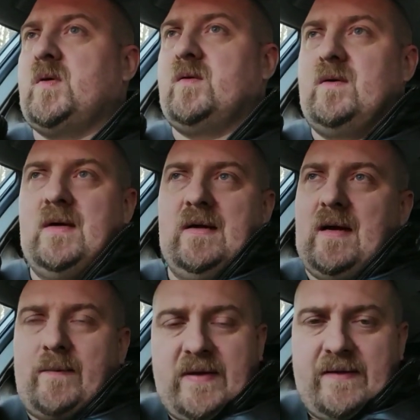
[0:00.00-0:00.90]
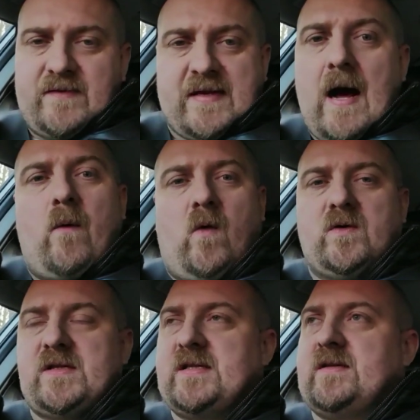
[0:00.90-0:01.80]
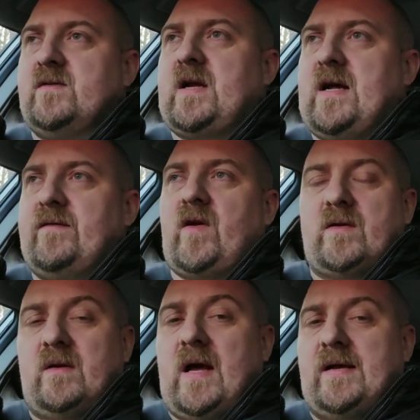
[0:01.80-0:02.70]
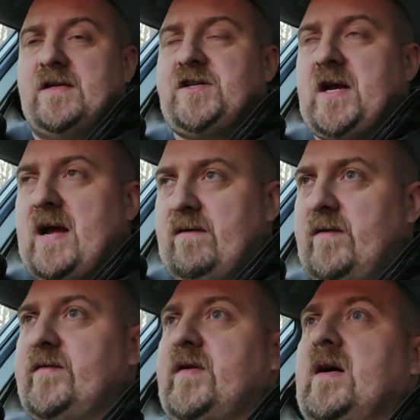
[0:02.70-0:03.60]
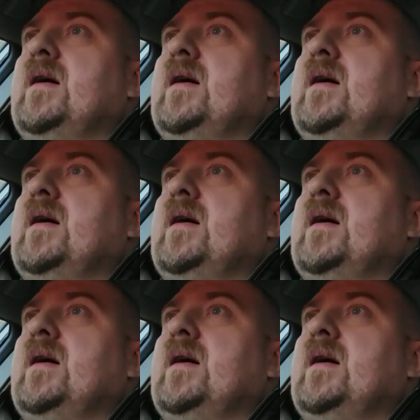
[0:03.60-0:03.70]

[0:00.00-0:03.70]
But I believe Star Wars is still kind of got the lion's share of